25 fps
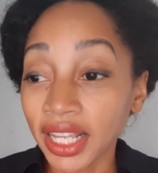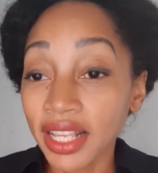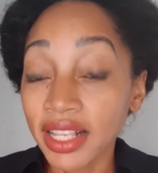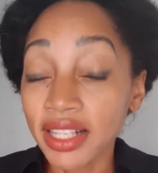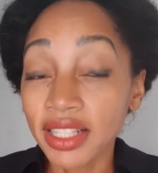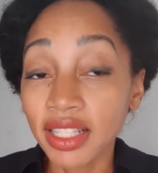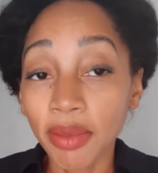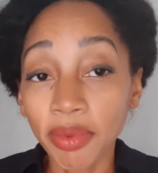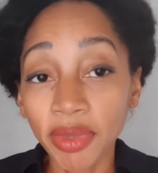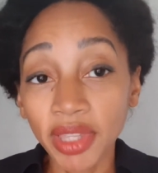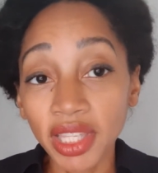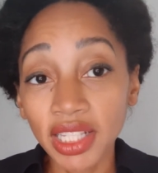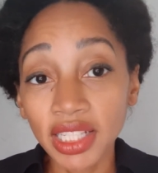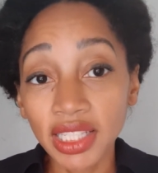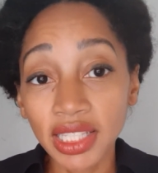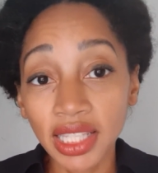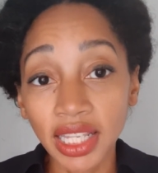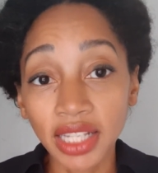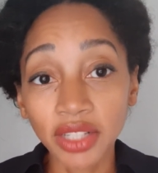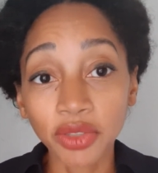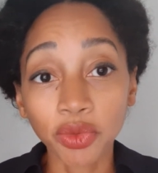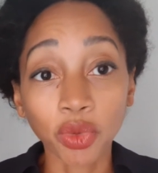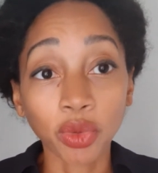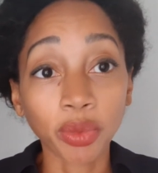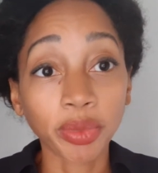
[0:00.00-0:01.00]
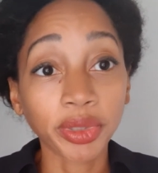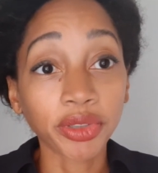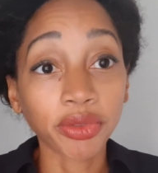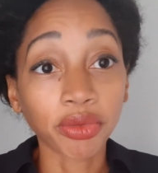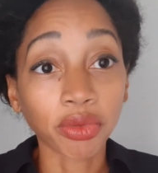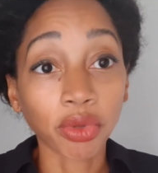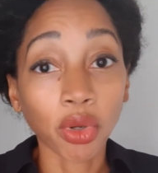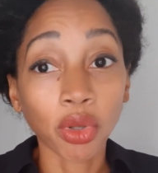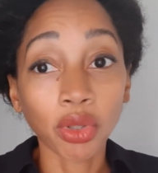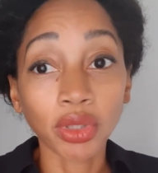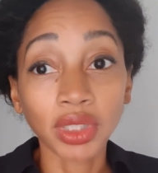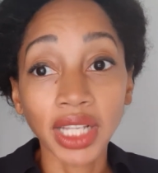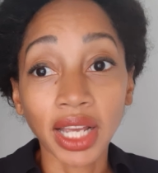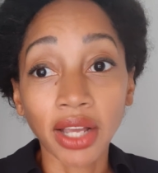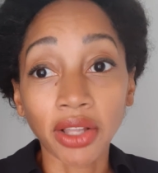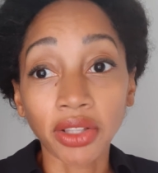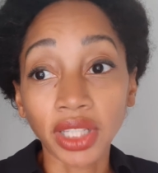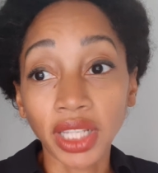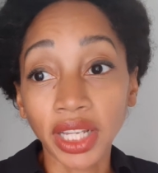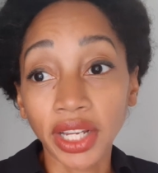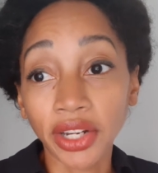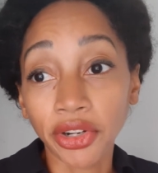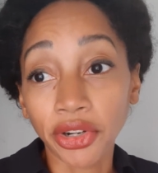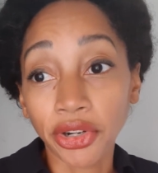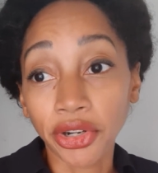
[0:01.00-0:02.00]
Some of these things will be rolled out
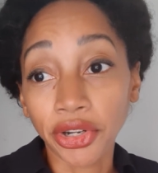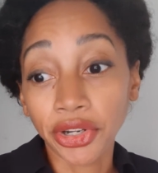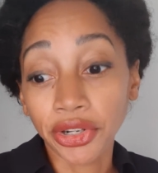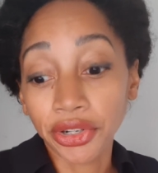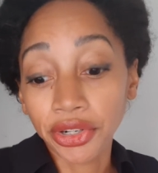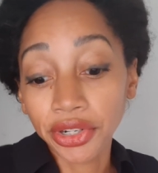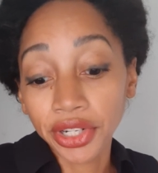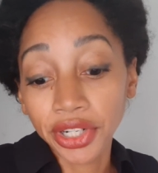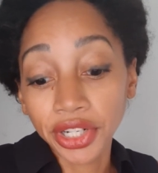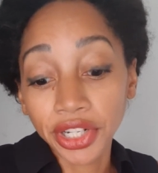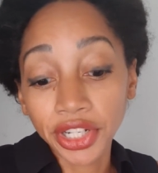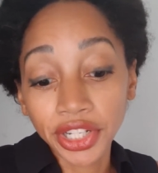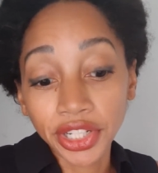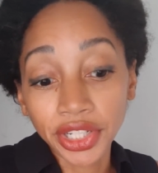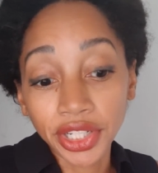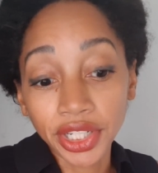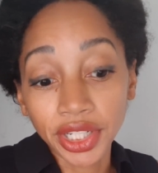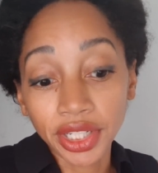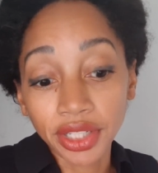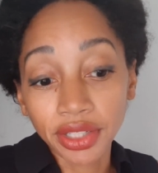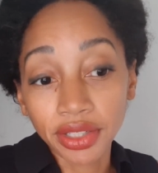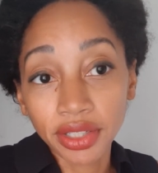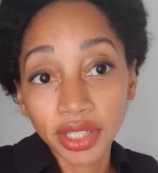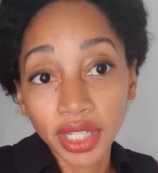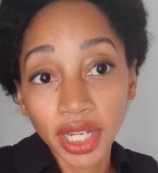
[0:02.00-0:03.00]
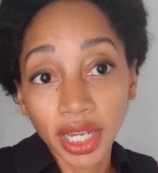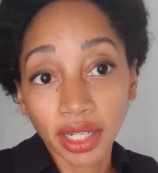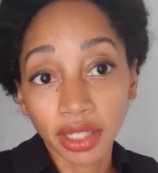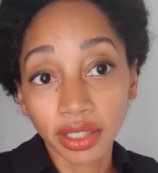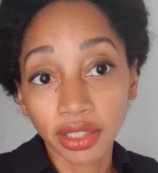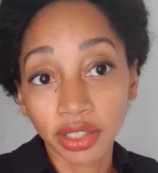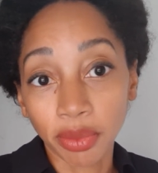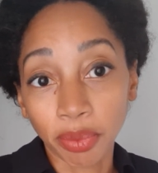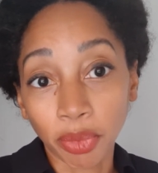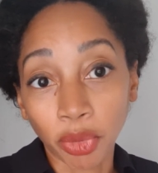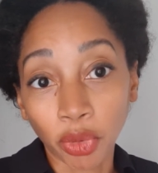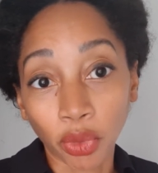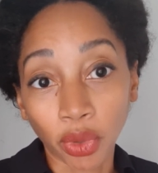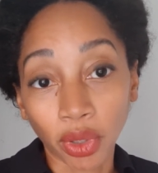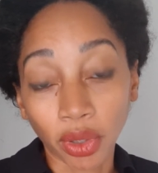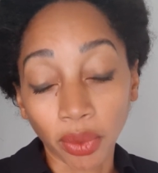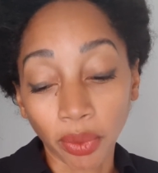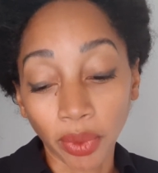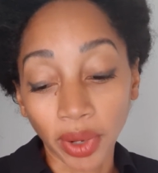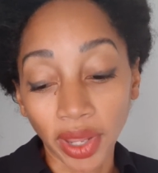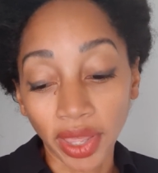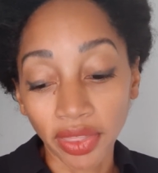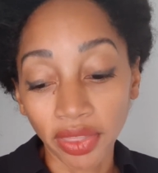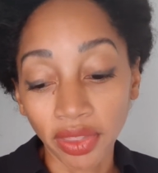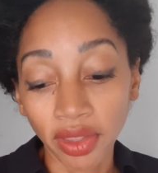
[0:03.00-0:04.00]
later, you're gonna need tech support
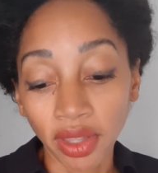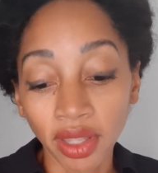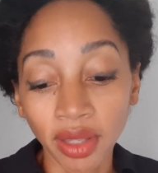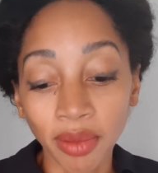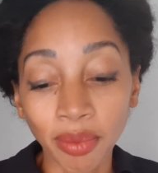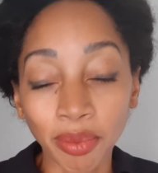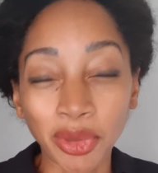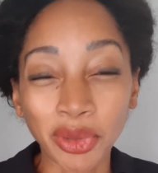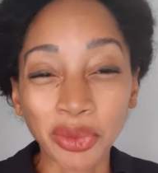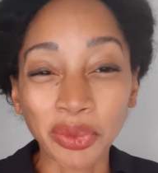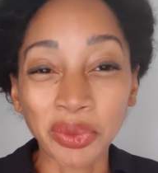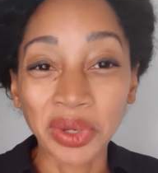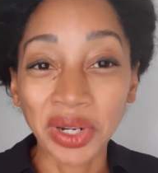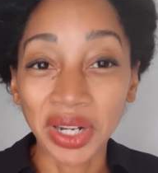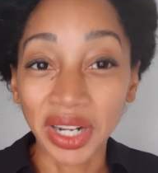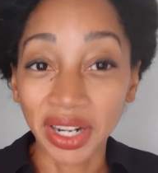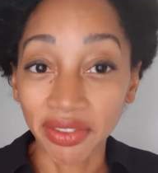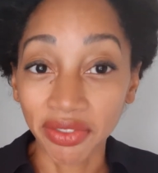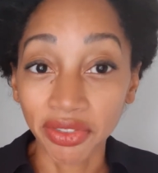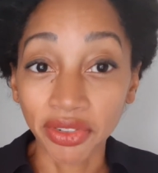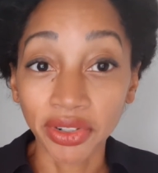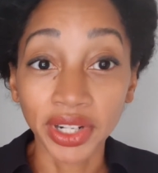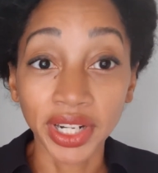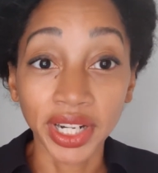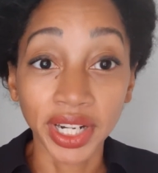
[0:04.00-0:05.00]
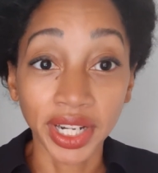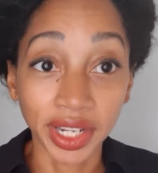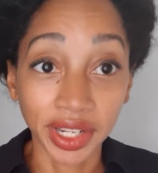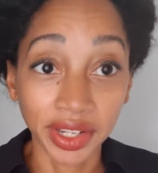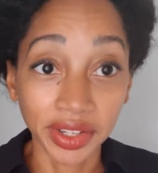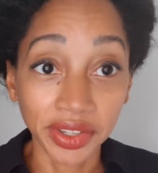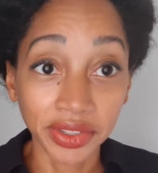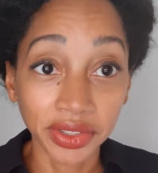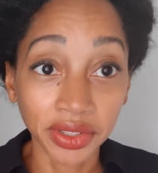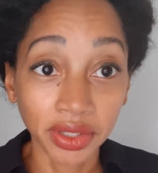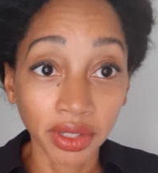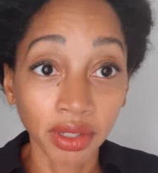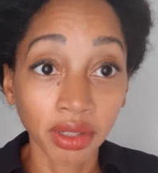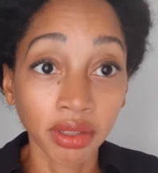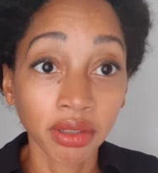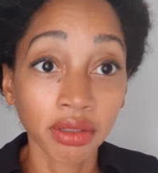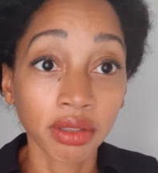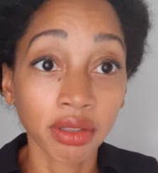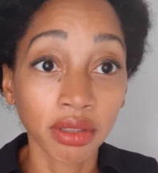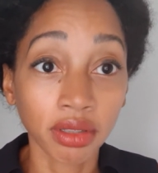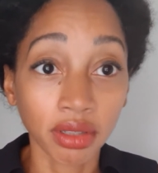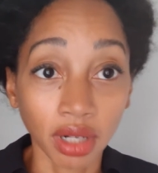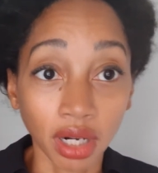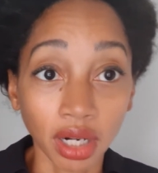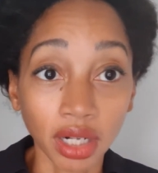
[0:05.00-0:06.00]
with, but whatever it is,
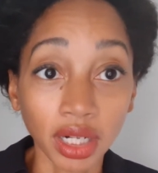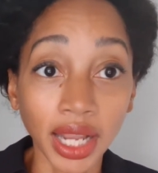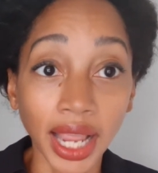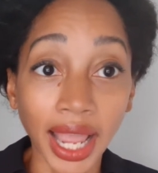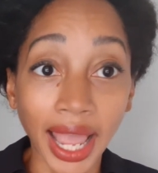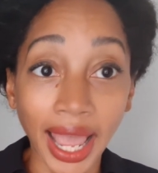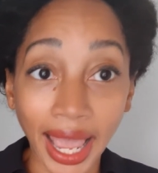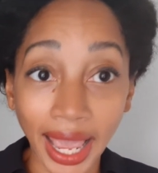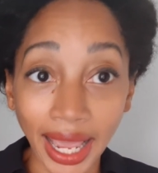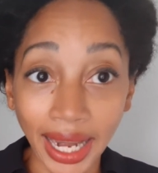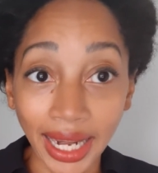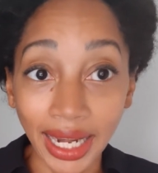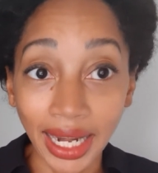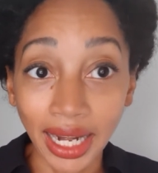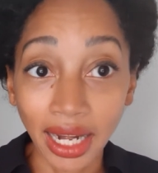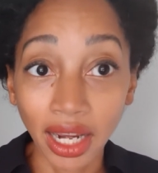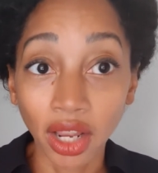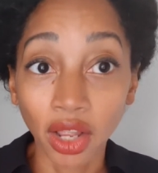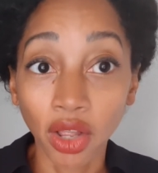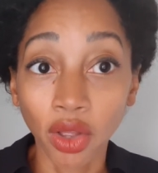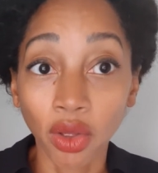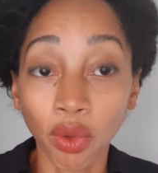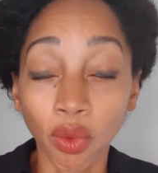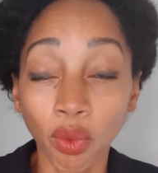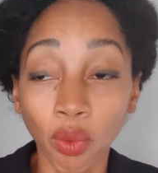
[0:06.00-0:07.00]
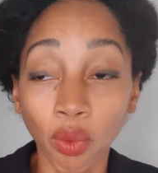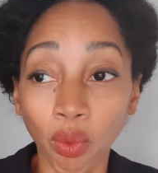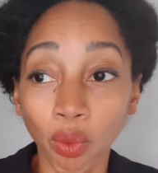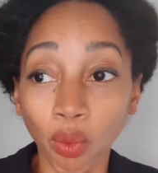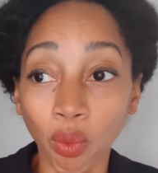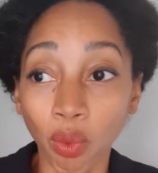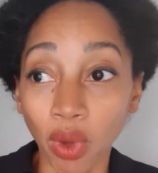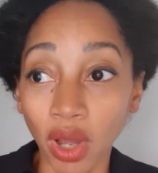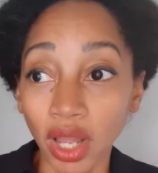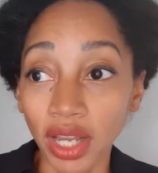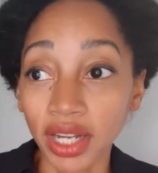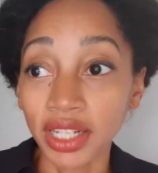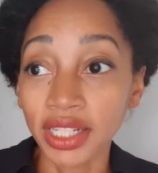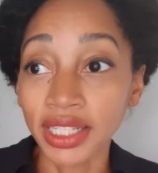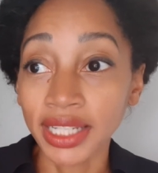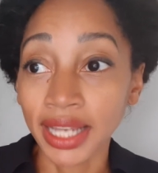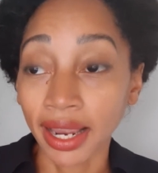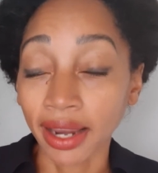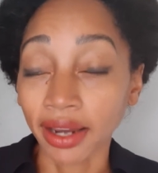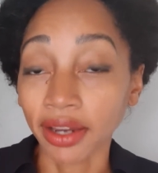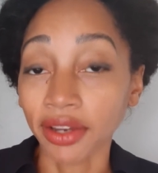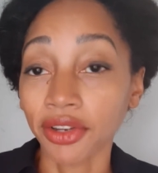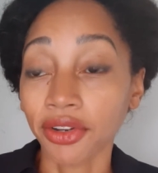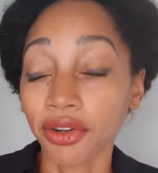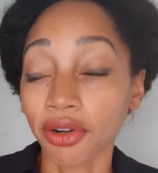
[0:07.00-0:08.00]
start adding what
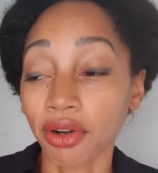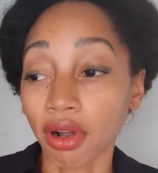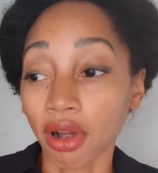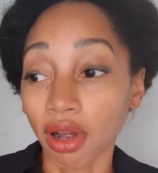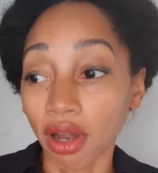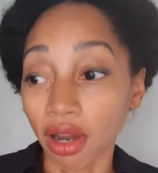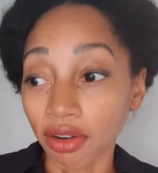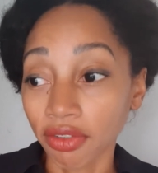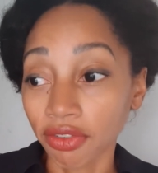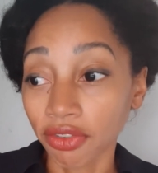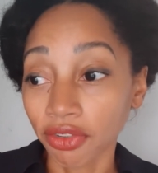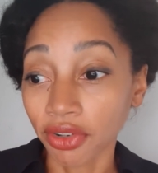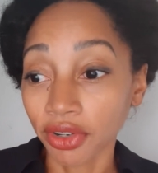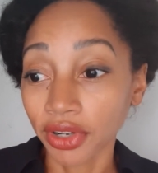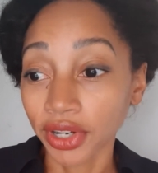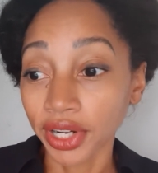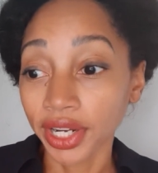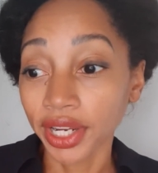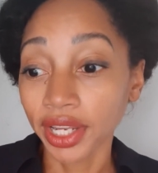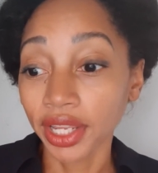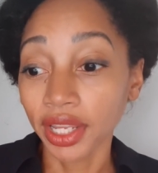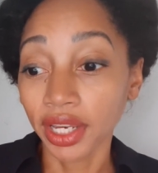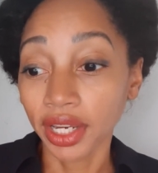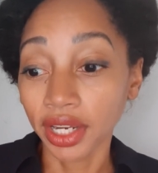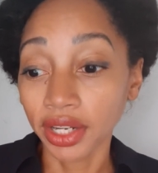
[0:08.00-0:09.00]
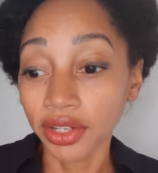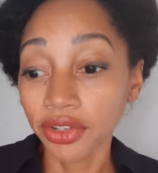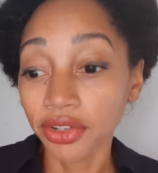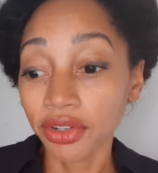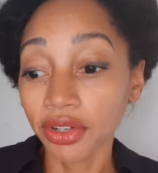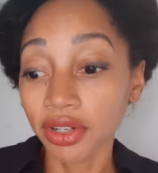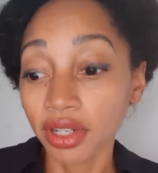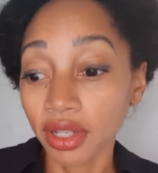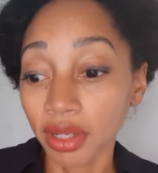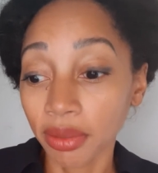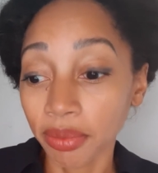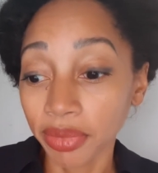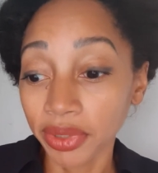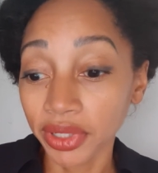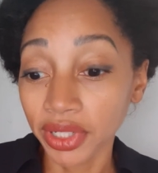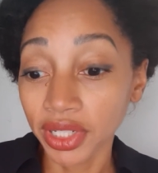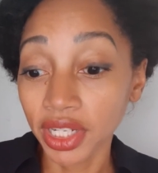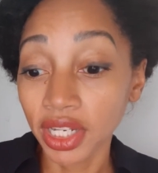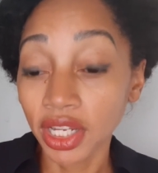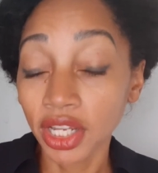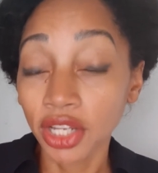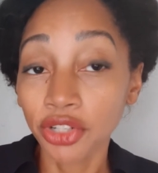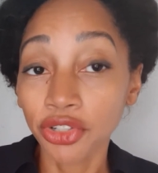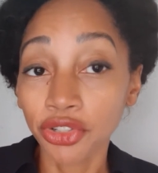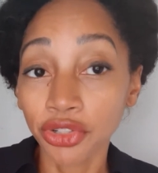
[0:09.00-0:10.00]
tech you're offering in your
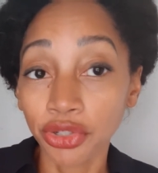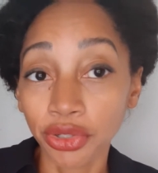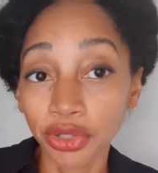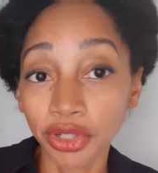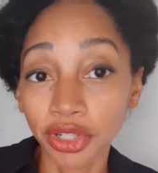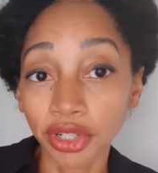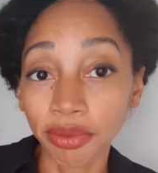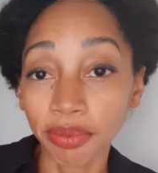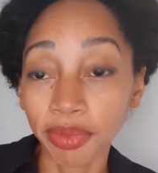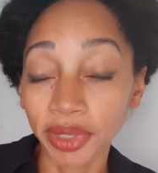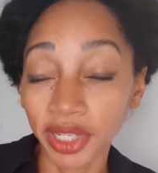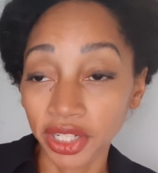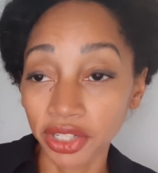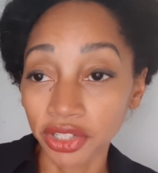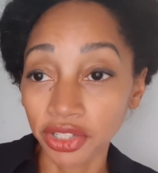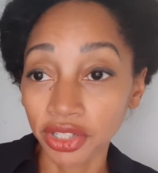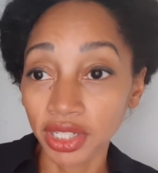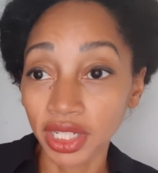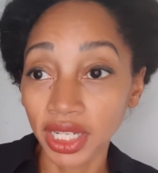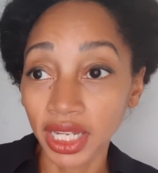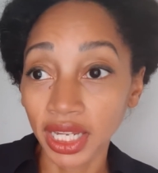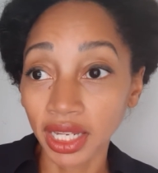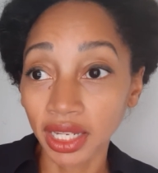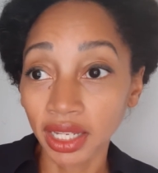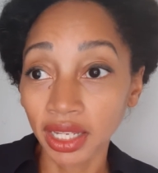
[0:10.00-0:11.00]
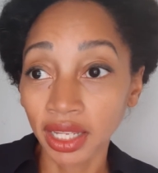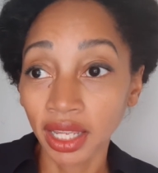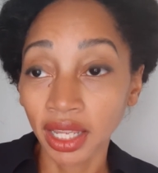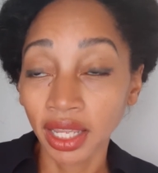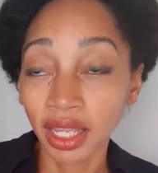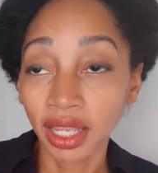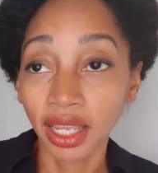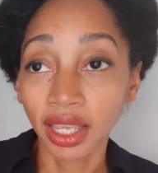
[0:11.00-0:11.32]
company to your pitch deck.